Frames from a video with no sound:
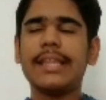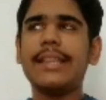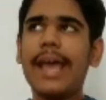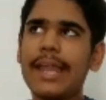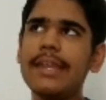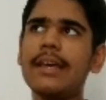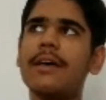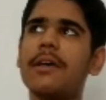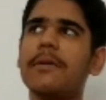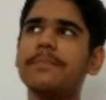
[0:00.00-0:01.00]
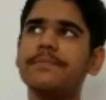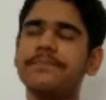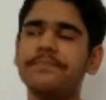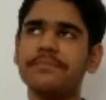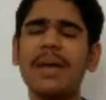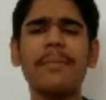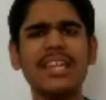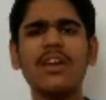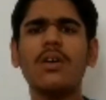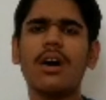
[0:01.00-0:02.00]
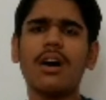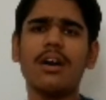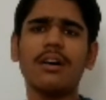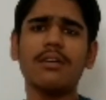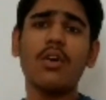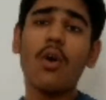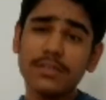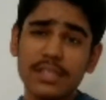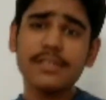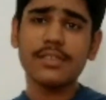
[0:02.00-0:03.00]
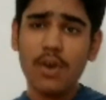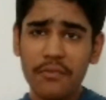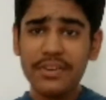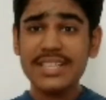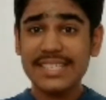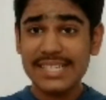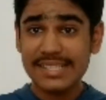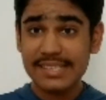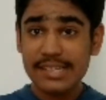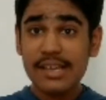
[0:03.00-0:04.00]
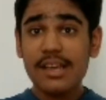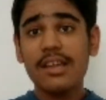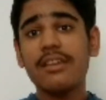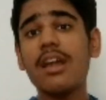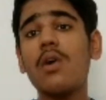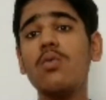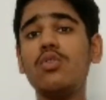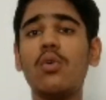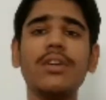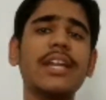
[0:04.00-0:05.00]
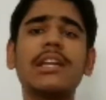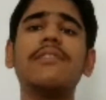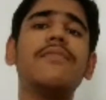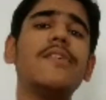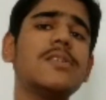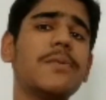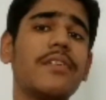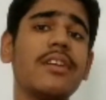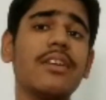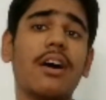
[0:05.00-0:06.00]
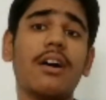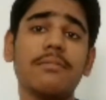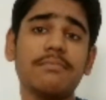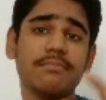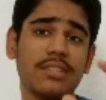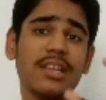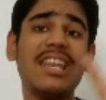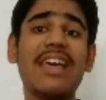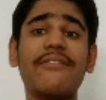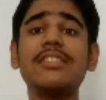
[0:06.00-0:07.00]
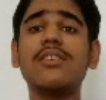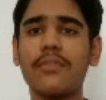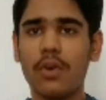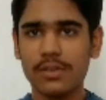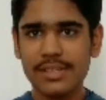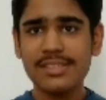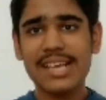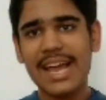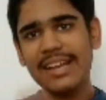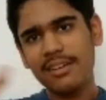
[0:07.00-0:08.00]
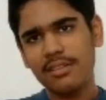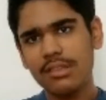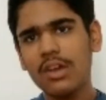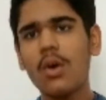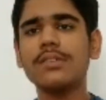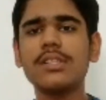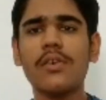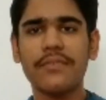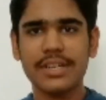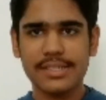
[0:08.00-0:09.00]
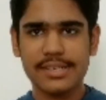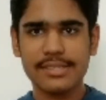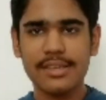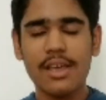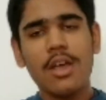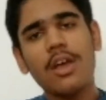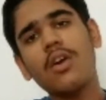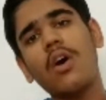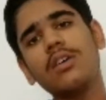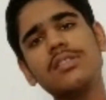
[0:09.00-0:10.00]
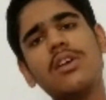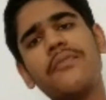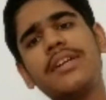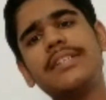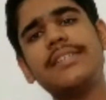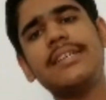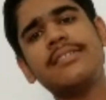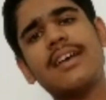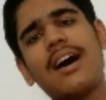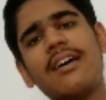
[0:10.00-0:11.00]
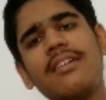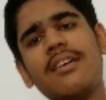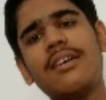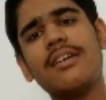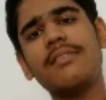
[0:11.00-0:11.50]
Then there are many causes of a disease. Now don't get confused between the levels of causes and the causes of a disease. Causes of a disease are,